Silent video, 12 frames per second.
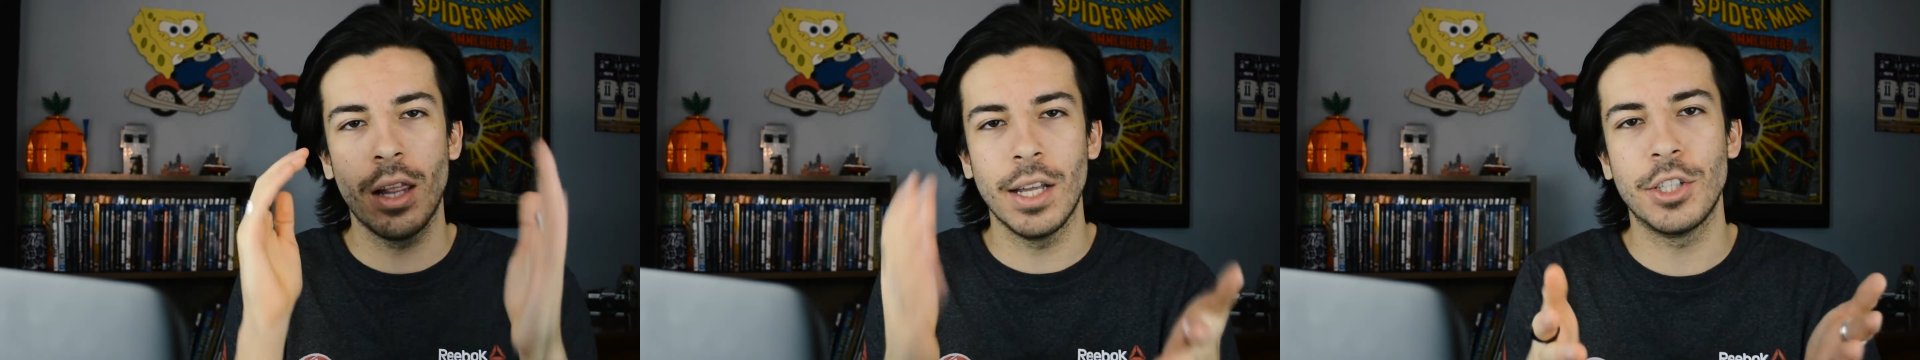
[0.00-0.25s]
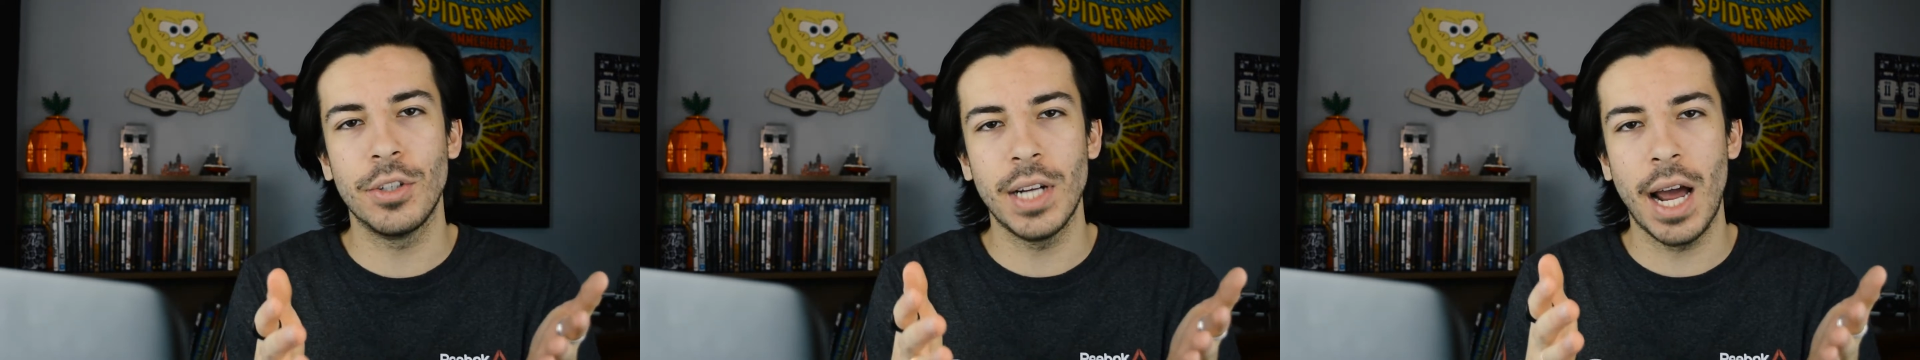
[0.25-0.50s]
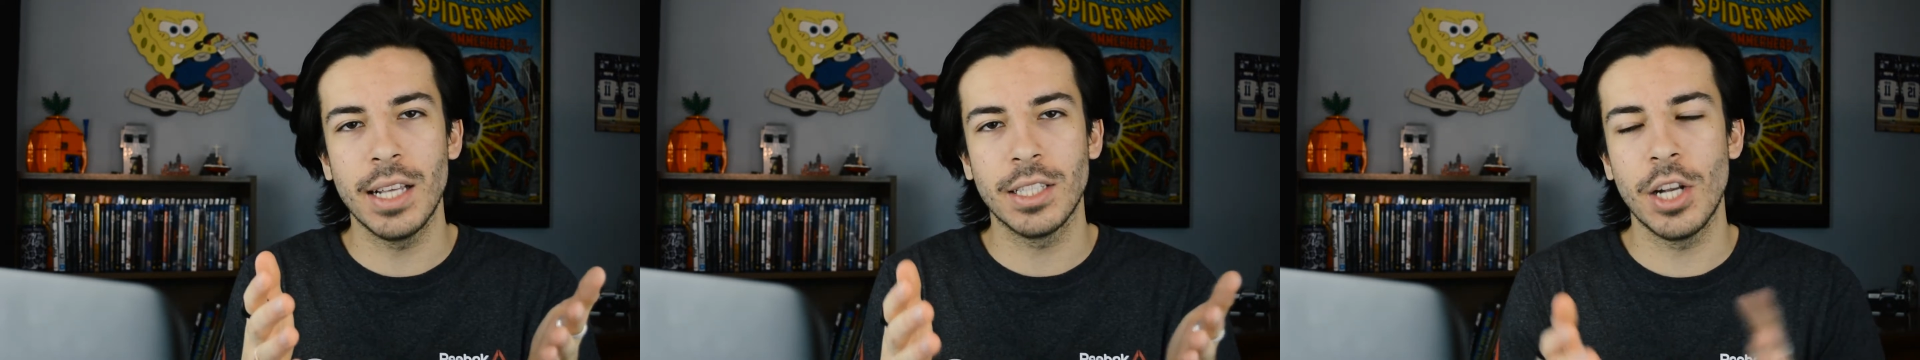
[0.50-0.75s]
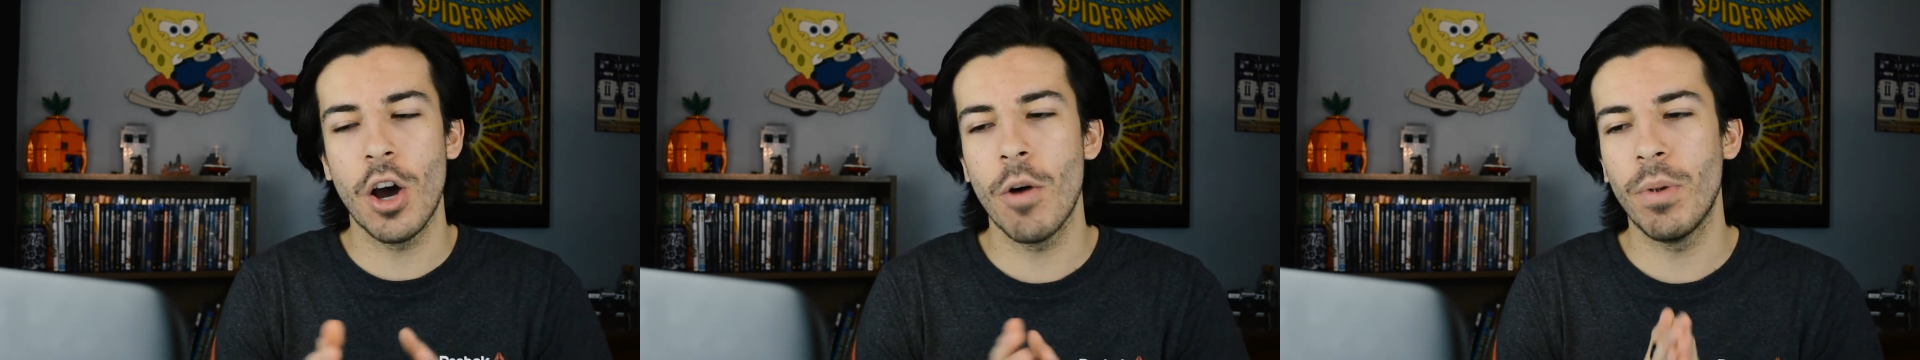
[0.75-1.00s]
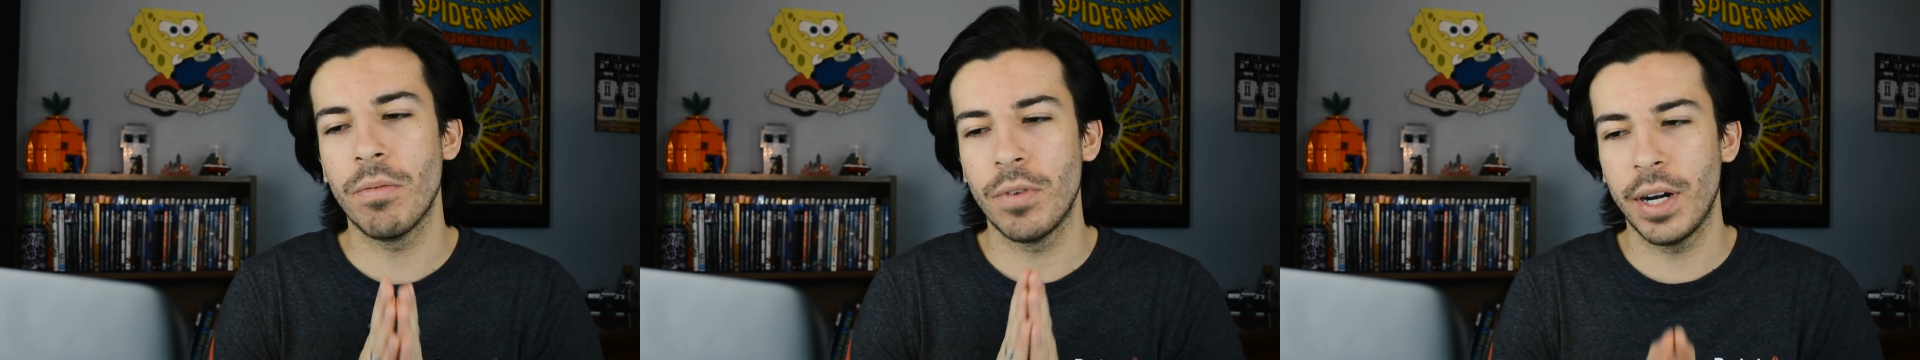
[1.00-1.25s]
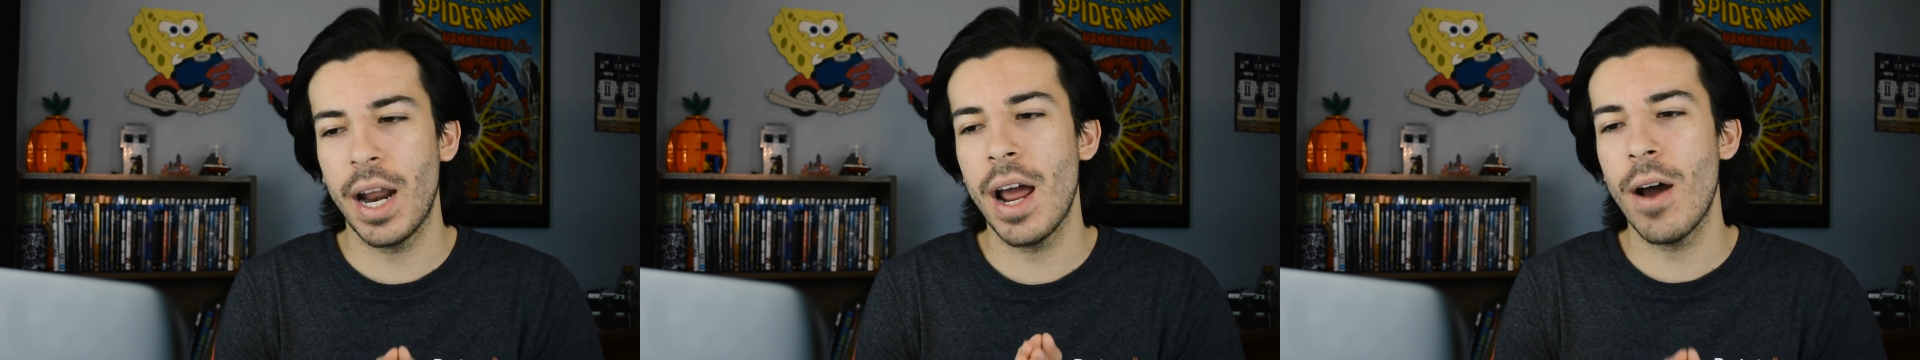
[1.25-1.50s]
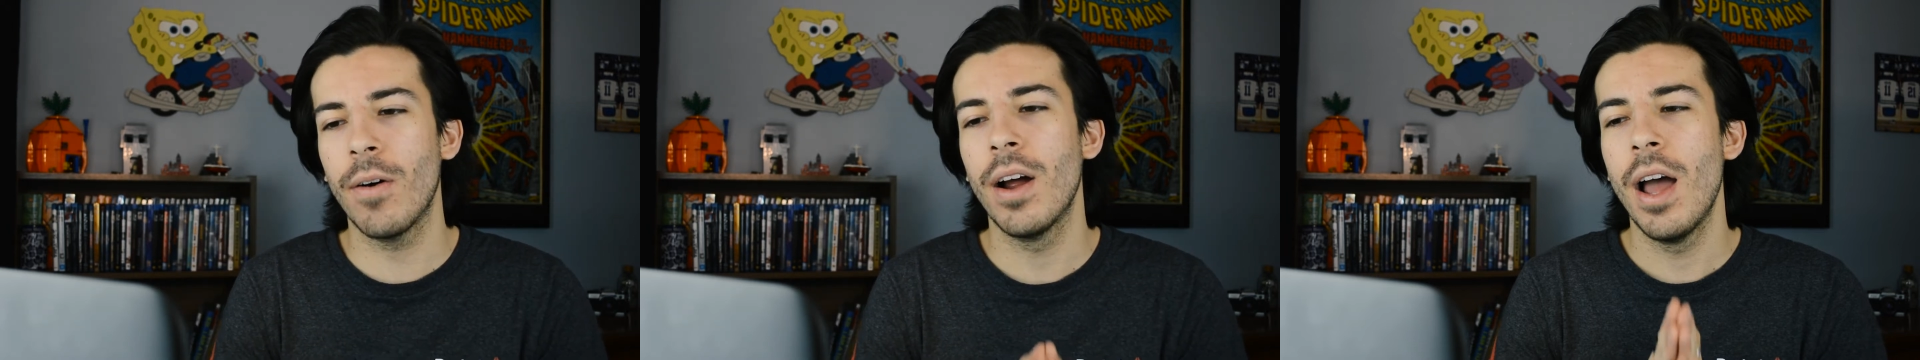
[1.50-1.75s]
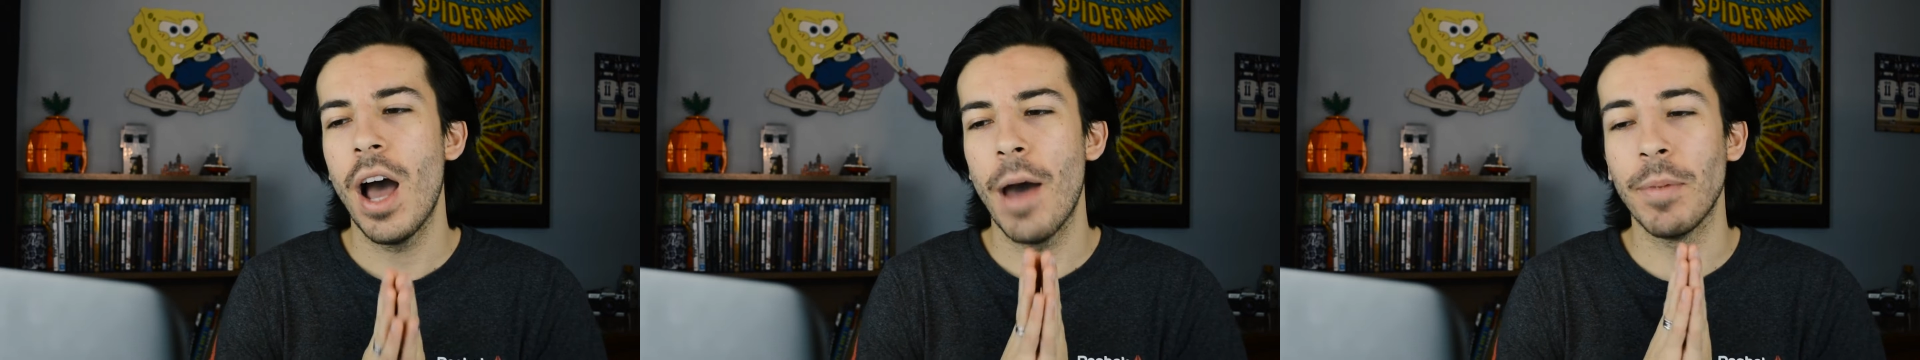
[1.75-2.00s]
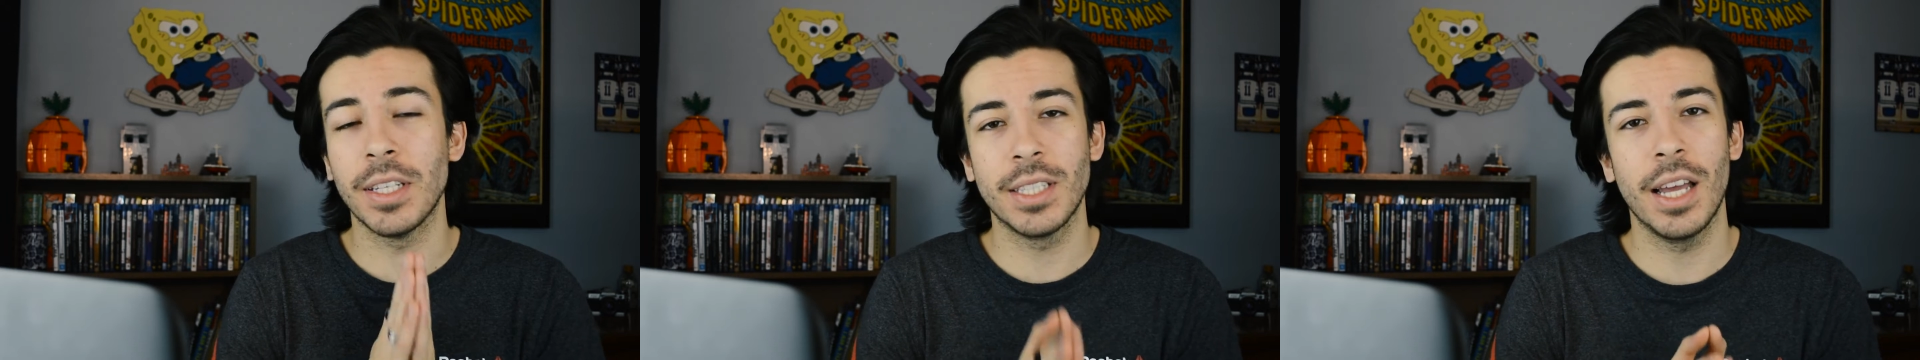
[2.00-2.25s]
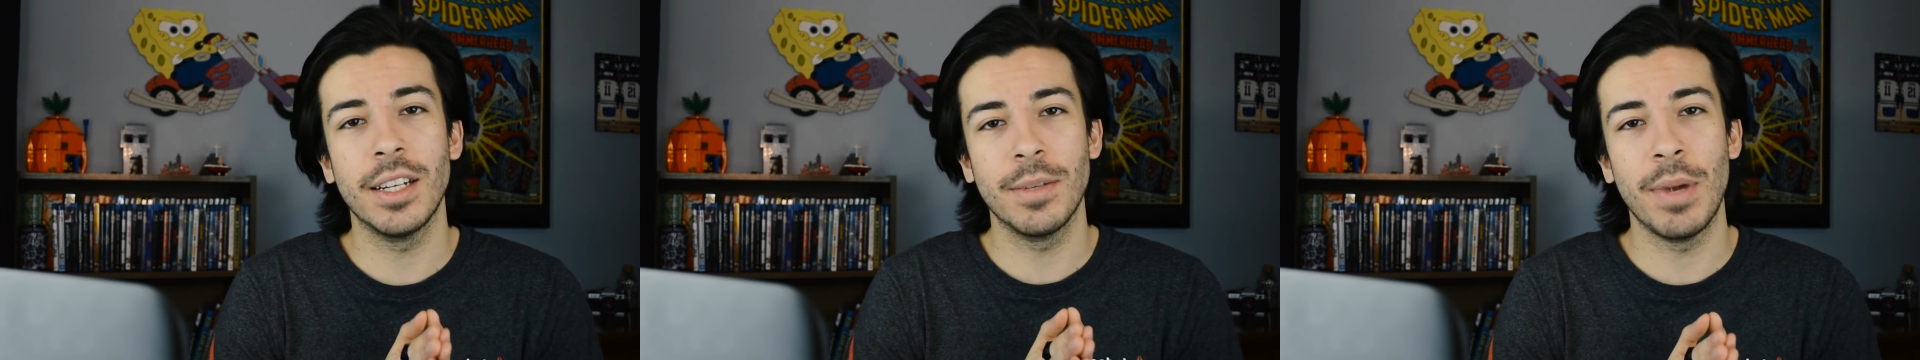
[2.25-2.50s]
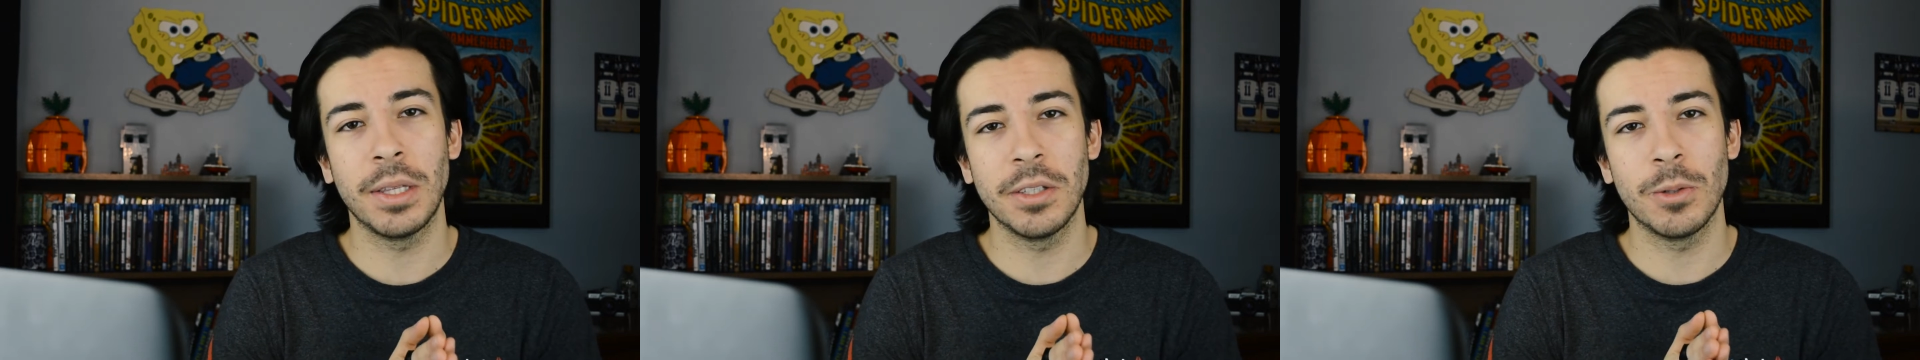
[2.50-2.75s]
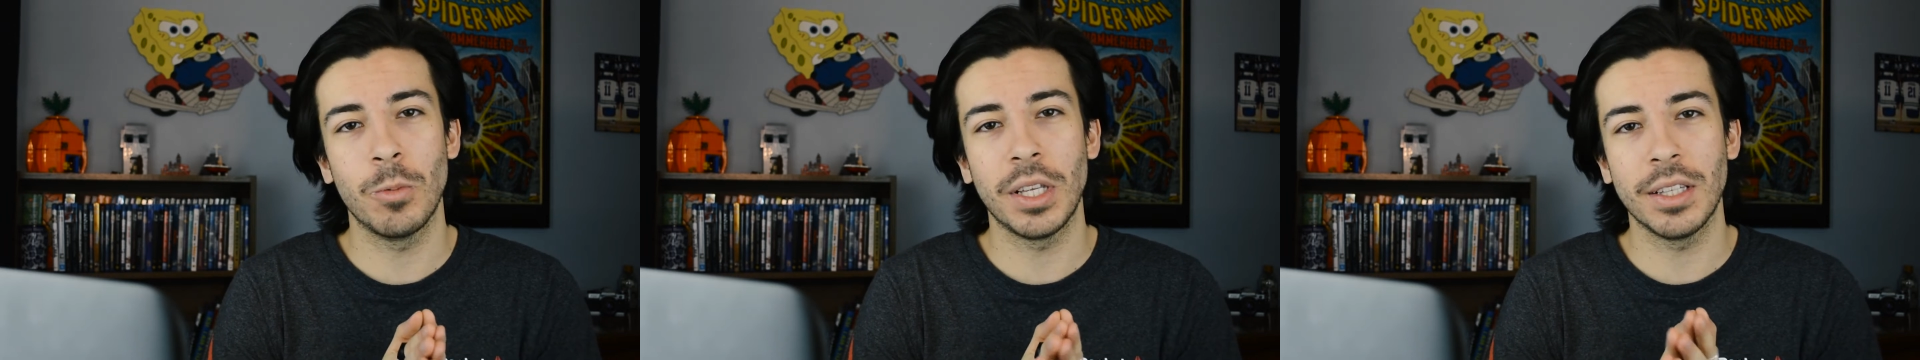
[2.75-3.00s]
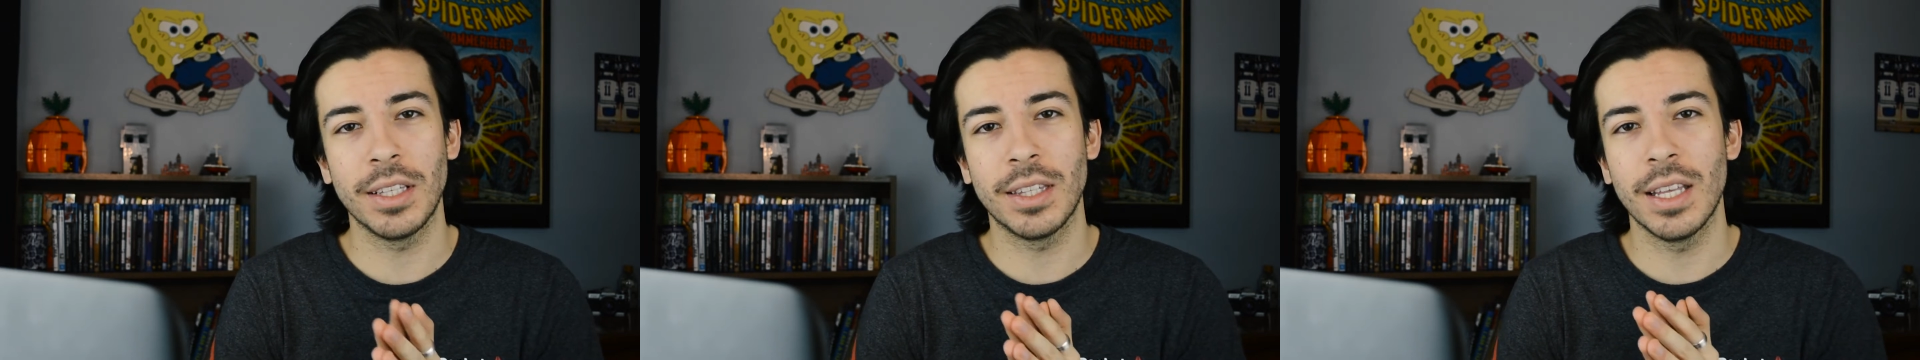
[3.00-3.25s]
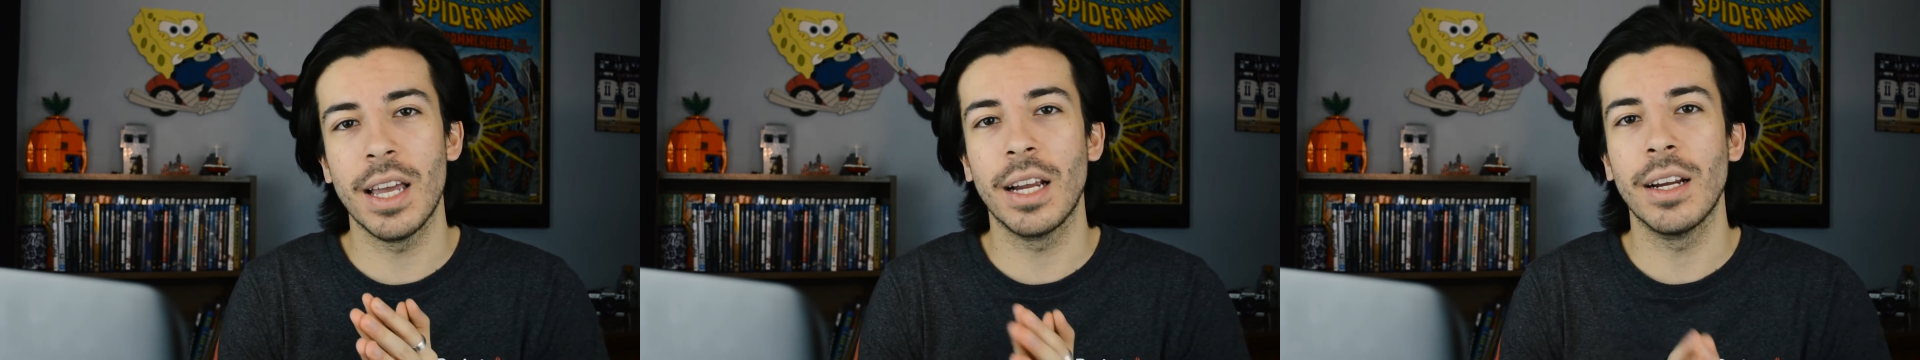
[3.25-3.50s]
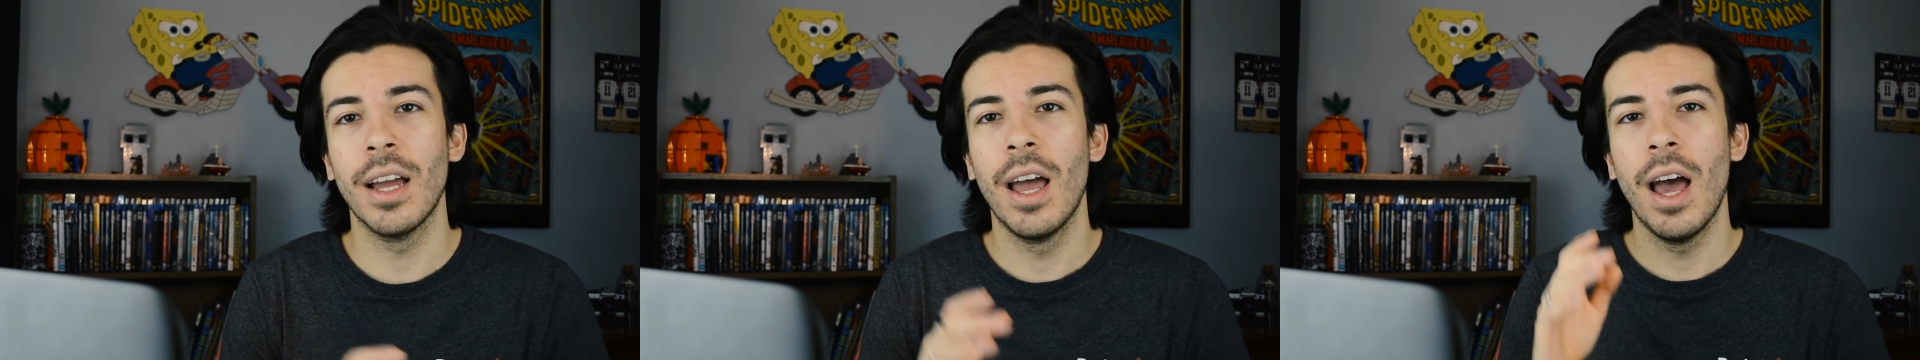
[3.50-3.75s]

I'll let you guys know. But for now, I'm excited to make this a weekly thing.